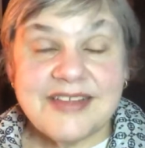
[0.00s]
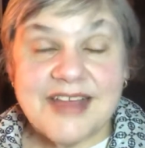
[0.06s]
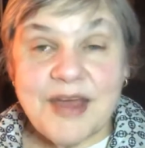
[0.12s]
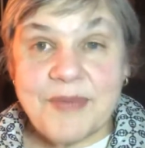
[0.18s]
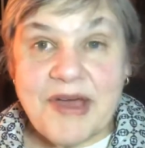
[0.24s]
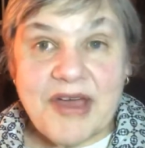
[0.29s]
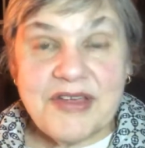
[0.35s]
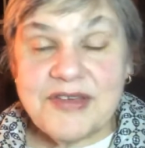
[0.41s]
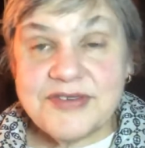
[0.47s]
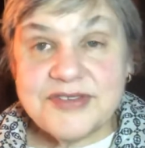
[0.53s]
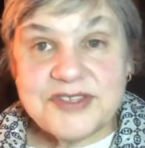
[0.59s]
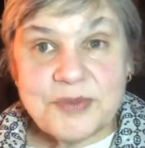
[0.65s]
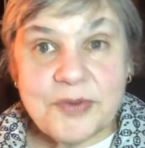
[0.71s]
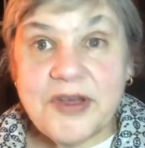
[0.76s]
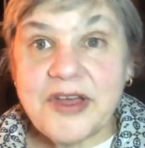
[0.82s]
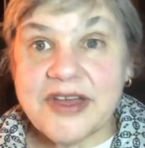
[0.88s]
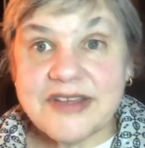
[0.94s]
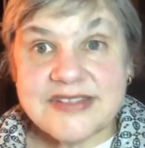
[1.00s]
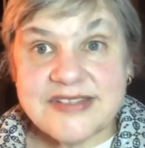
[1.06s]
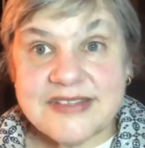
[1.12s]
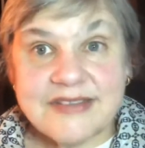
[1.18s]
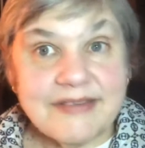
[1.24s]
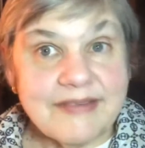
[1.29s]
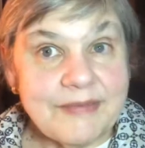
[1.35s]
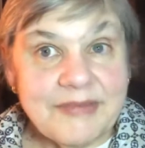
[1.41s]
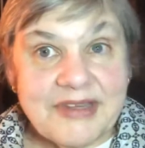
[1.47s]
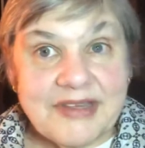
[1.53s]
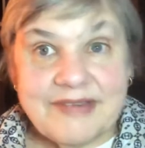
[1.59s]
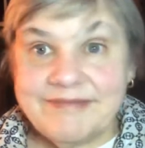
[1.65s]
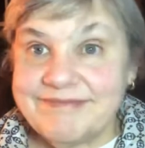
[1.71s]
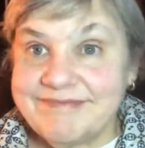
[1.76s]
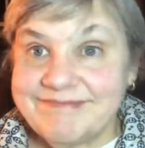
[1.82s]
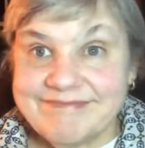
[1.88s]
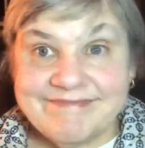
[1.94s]
about used books. I
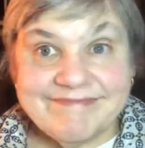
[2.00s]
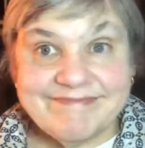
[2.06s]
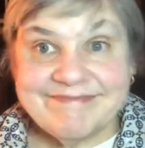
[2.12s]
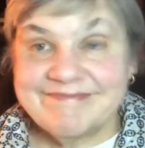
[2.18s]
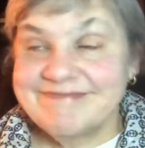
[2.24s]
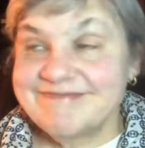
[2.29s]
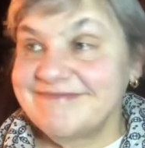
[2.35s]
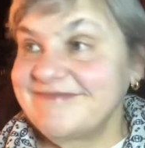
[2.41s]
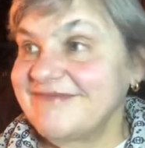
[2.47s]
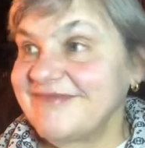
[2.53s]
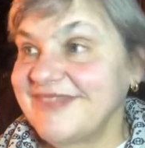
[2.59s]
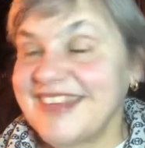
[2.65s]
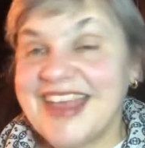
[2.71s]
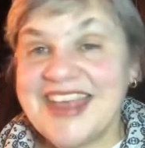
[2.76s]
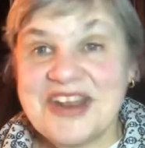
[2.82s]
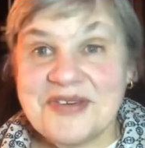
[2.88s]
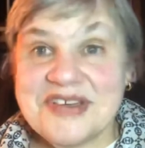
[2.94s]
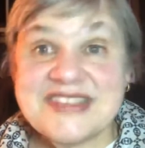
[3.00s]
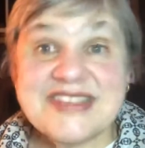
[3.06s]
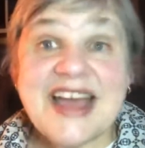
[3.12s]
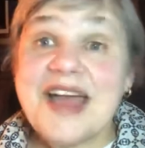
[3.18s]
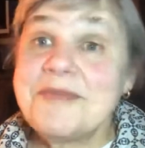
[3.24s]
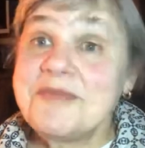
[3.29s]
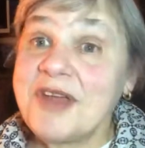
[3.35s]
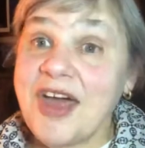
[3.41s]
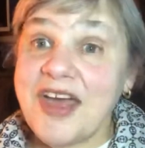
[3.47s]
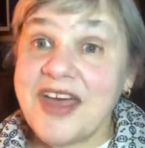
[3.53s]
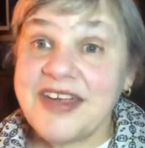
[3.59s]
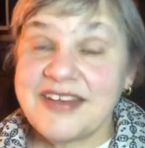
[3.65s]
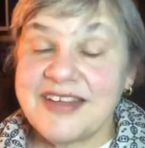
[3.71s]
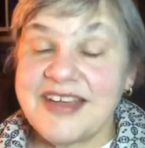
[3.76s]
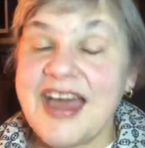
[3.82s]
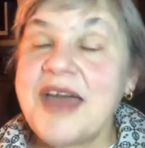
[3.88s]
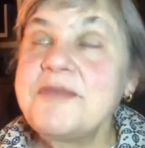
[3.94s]
mean, anyways, I'm not
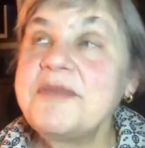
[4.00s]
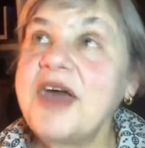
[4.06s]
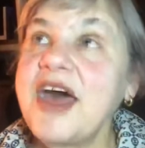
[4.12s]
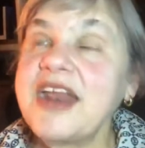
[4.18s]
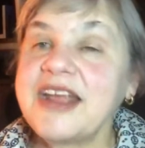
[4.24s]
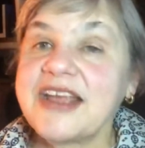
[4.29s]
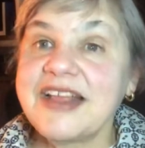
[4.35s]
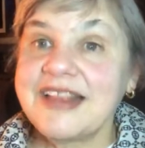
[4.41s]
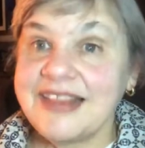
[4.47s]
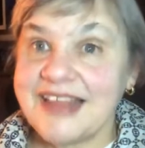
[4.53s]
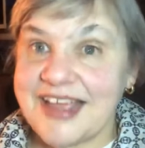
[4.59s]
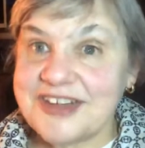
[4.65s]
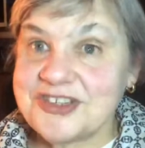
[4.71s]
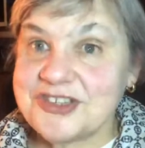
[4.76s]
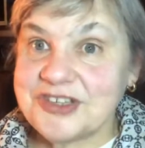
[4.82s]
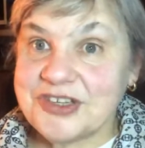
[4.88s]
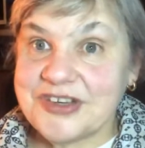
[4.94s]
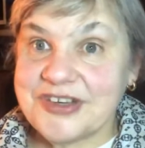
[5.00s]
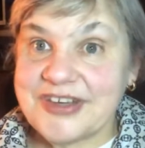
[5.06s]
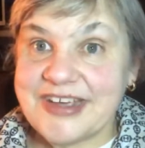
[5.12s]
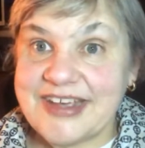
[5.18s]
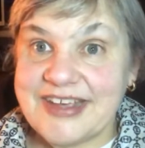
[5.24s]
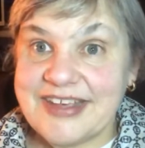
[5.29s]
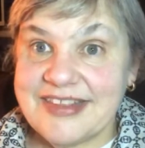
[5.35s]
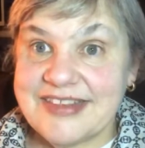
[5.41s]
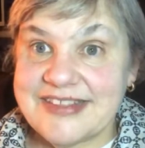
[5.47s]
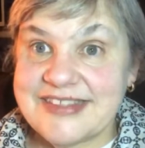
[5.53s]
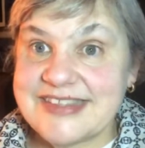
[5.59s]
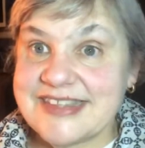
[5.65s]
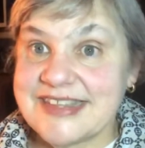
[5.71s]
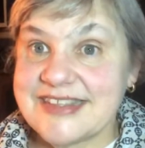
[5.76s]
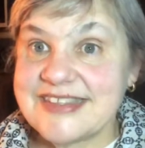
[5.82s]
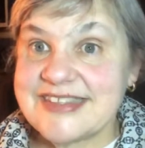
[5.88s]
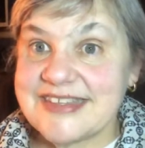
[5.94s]
a collector in the
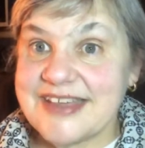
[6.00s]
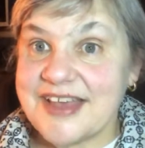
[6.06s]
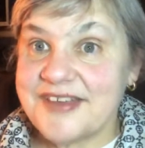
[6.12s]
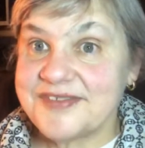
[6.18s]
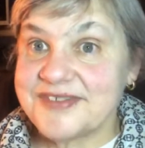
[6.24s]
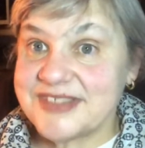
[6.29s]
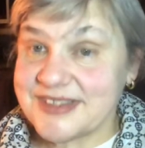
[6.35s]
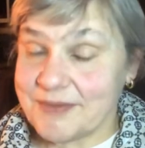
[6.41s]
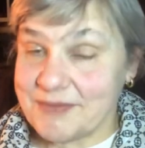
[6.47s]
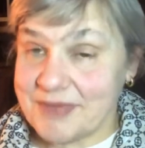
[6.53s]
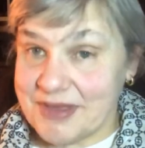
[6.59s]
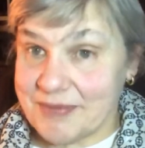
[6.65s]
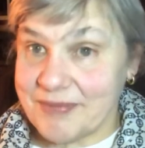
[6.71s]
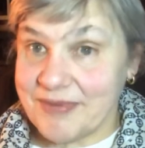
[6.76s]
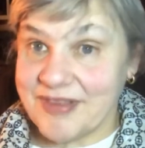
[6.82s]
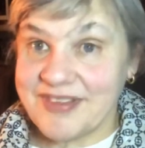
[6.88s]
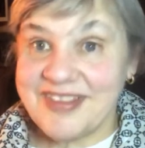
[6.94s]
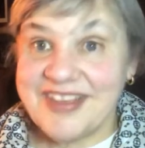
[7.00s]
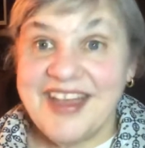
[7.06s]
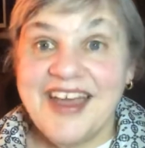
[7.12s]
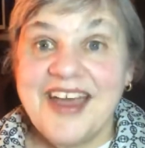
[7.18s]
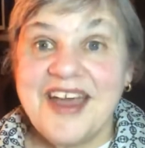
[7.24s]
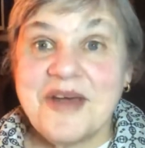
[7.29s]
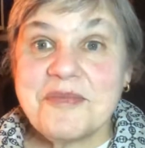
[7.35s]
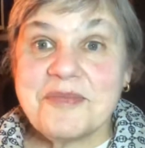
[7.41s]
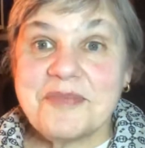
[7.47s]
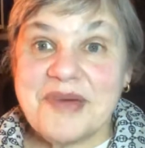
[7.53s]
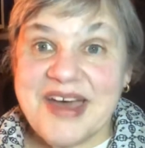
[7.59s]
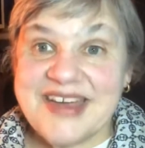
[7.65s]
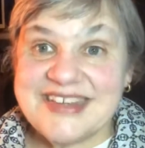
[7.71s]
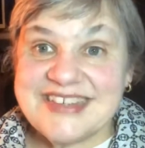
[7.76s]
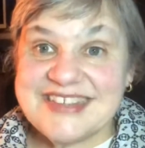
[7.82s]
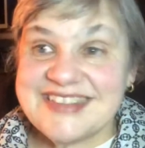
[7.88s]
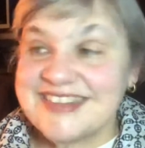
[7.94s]
sense of some people,
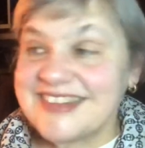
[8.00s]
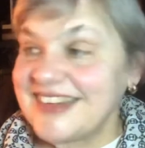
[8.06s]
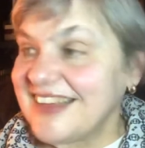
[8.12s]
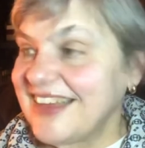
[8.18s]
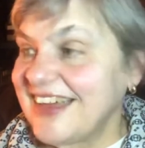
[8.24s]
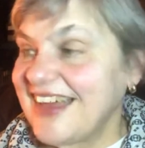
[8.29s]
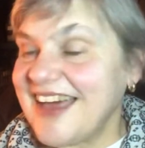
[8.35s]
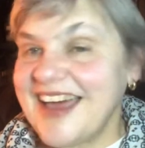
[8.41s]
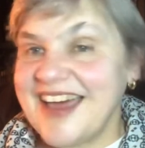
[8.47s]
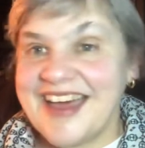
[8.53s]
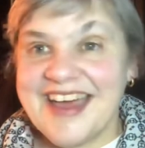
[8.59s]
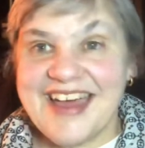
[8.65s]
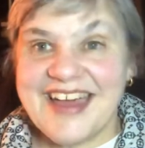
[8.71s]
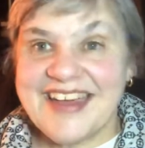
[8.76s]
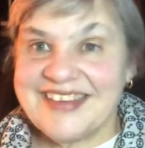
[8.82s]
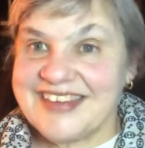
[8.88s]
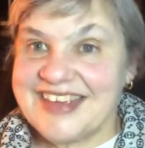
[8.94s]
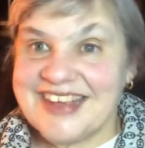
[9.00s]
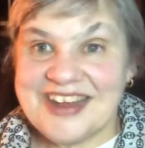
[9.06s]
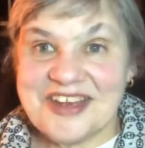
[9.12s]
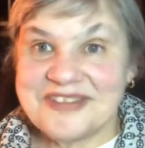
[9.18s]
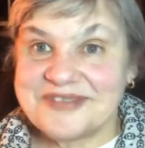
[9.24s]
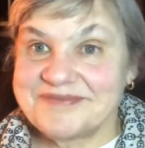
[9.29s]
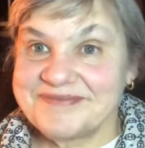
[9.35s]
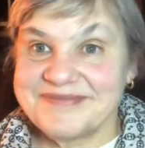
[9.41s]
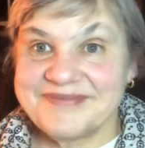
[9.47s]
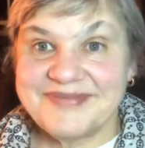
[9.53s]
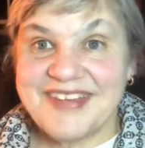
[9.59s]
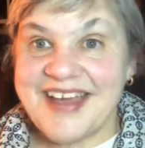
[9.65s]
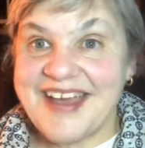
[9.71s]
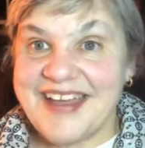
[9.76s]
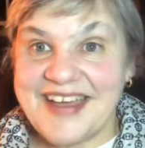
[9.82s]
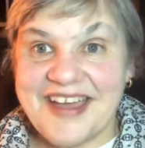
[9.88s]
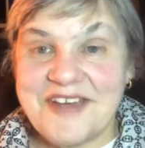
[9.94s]
but you know,
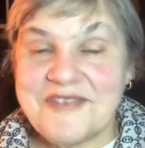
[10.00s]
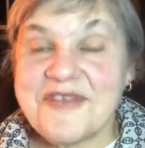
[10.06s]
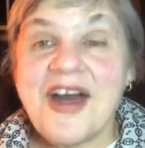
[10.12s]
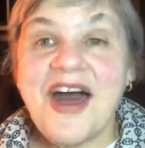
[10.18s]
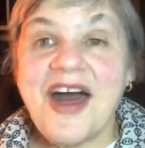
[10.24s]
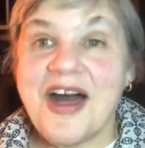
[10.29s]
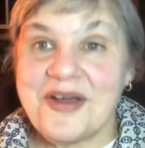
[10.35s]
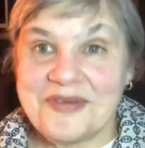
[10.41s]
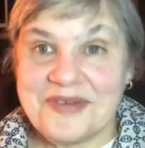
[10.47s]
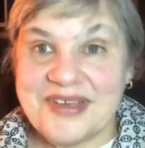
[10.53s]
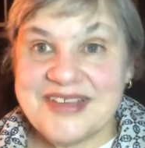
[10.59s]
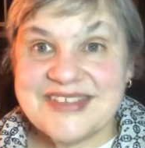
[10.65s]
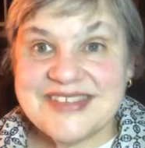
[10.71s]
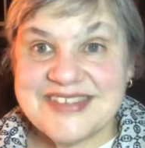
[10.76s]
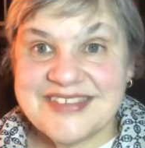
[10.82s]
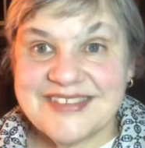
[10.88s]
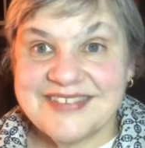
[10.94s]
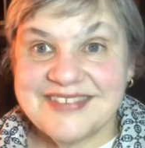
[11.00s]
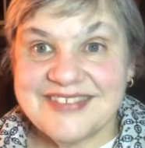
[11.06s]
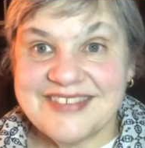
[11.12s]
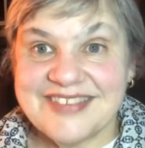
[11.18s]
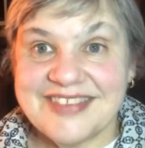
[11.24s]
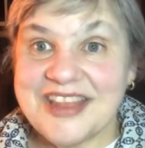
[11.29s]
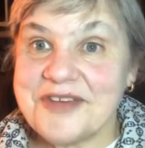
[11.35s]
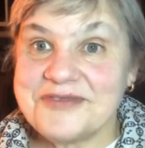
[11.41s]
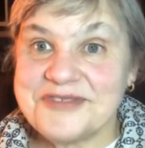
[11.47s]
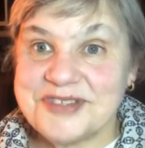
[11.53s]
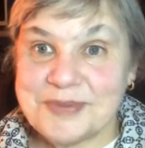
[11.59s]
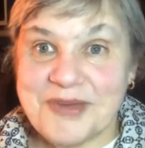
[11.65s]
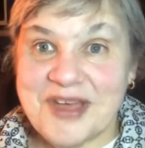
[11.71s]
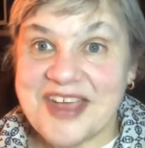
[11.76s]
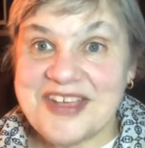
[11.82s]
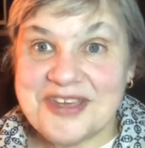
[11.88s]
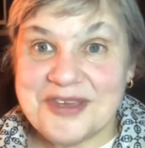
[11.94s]
I have always loved to
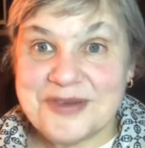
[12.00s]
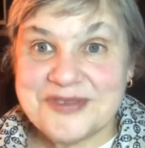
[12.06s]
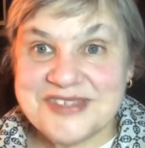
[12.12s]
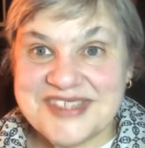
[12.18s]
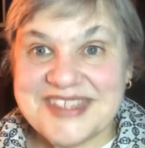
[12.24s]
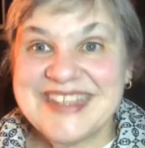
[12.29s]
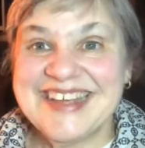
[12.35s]
buy used.